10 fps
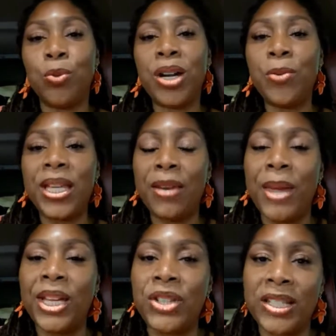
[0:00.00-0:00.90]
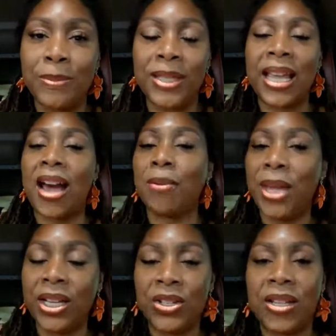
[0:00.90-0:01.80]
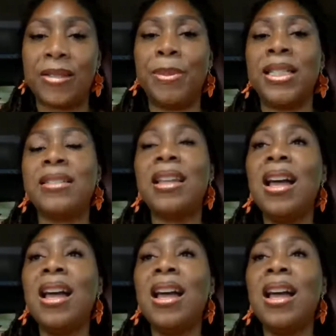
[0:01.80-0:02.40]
where we can make adjustments, how to make adjustments,